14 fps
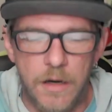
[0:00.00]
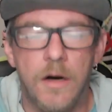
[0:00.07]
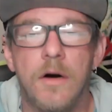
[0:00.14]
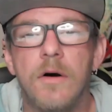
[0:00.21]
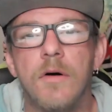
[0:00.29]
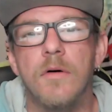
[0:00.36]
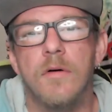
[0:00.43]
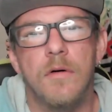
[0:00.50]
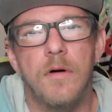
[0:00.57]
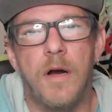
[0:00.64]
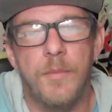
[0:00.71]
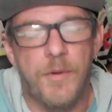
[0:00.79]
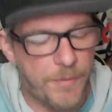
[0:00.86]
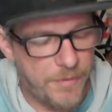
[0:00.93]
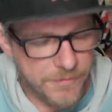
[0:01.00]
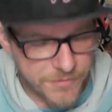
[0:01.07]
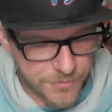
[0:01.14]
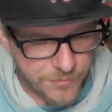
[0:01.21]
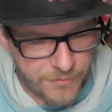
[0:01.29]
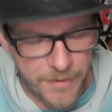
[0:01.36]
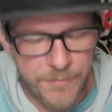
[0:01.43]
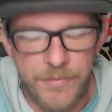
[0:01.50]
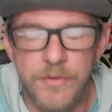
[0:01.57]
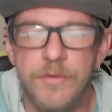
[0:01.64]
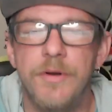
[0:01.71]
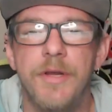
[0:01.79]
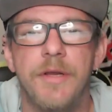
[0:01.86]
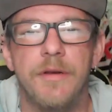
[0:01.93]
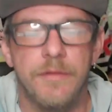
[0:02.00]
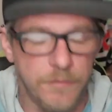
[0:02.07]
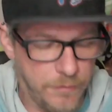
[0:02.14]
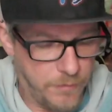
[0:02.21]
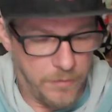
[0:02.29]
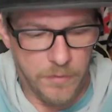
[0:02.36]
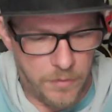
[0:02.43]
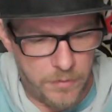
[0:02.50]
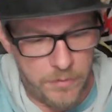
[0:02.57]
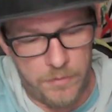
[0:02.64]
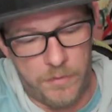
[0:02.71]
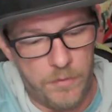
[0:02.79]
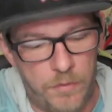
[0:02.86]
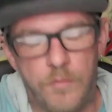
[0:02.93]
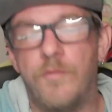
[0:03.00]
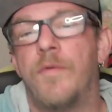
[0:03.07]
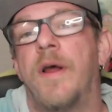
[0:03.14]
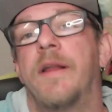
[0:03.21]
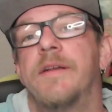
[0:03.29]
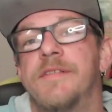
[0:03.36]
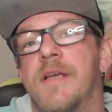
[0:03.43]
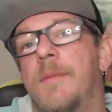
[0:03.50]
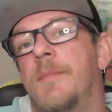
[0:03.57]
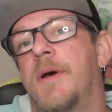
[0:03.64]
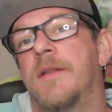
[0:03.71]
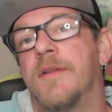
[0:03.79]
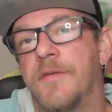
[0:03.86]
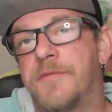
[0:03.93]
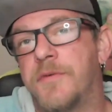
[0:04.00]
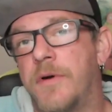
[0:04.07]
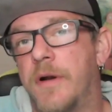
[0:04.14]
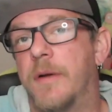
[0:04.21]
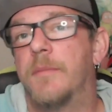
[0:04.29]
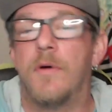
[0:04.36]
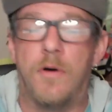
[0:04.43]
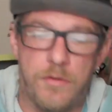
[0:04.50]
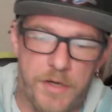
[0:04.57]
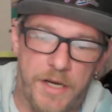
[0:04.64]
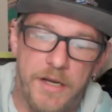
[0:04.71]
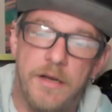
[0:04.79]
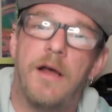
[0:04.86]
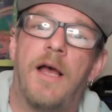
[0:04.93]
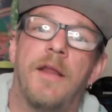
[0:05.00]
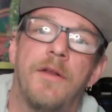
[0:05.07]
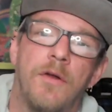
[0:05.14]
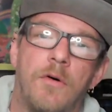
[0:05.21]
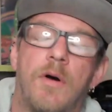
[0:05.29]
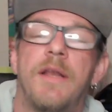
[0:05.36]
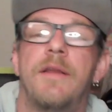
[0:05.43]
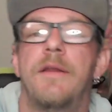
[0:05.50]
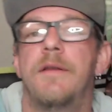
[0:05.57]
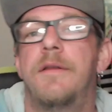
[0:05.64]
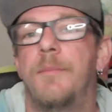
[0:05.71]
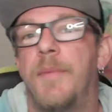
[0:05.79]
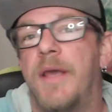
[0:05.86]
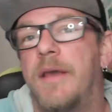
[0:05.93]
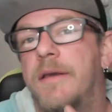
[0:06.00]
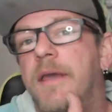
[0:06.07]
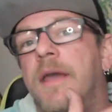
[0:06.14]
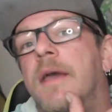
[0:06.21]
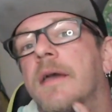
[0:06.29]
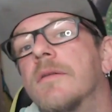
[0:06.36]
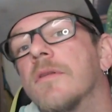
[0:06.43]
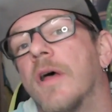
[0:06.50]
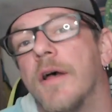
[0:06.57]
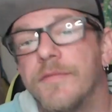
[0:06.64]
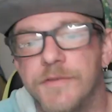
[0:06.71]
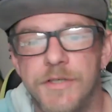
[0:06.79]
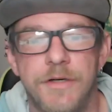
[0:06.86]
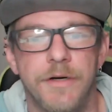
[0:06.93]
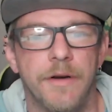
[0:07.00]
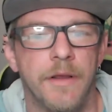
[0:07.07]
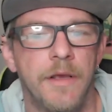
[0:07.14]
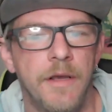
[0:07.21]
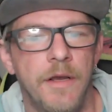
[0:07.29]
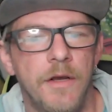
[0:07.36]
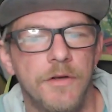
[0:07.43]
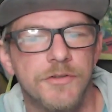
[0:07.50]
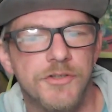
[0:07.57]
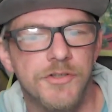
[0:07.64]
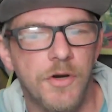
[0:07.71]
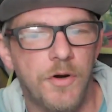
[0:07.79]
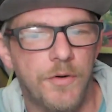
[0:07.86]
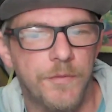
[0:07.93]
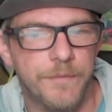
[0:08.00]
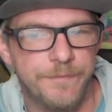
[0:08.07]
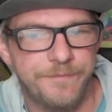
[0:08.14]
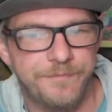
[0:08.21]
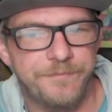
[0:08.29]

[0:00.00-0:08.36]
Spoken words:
I'm coming up to a red buoy. Red is on my left grip. Okay, I know I need to make a left turn. So